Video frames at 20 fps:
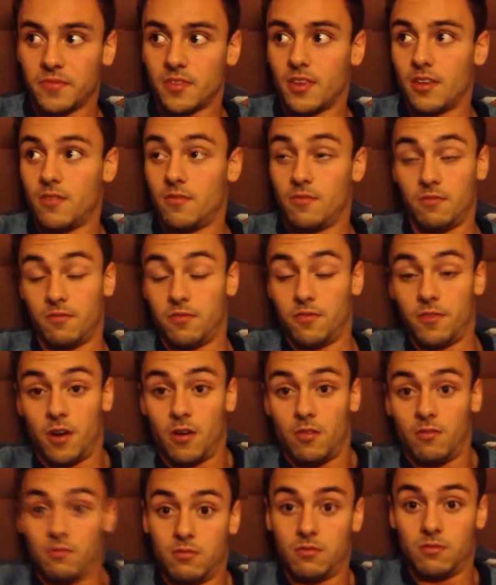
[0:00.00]
It
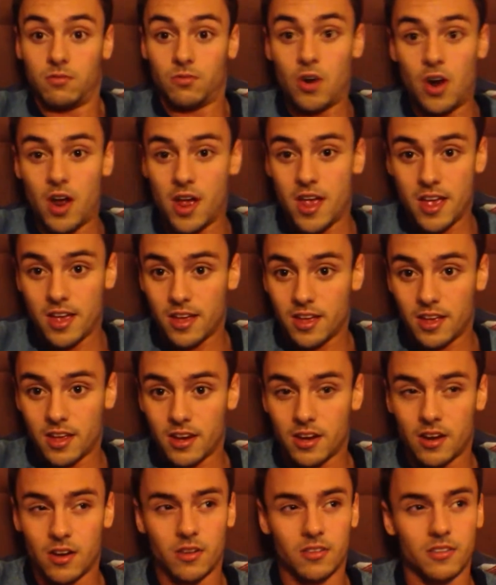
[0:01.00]
felt right,
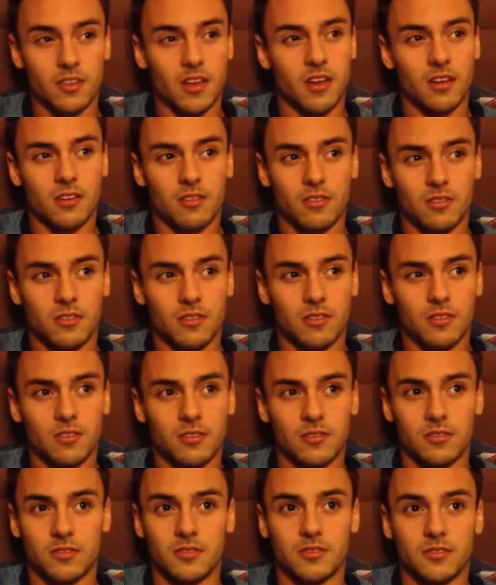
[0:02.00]
and I was like,
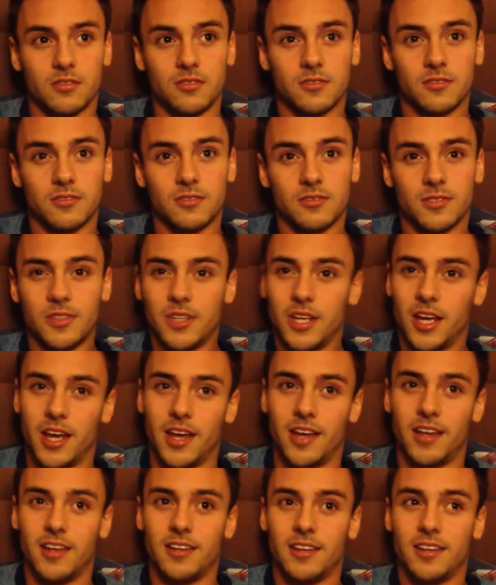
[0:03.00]
oh,
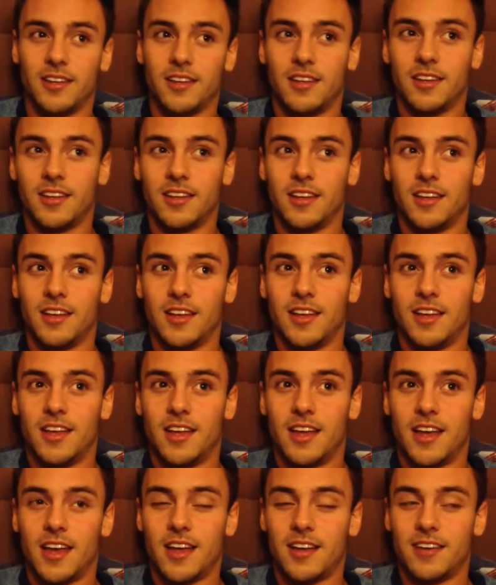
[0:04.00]
okay.
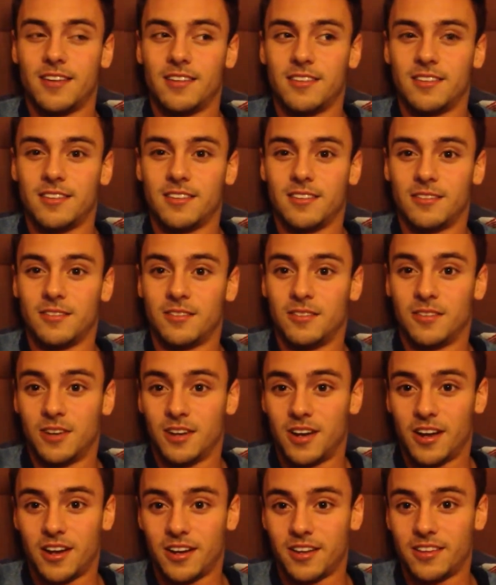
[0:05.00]
And
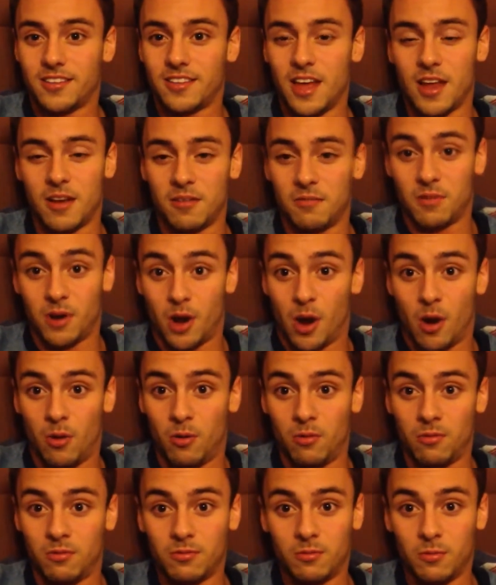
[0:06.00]
like I said, my
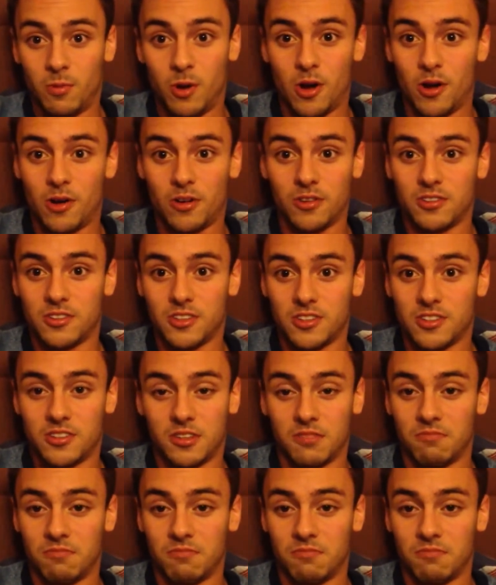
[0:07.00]
whole world just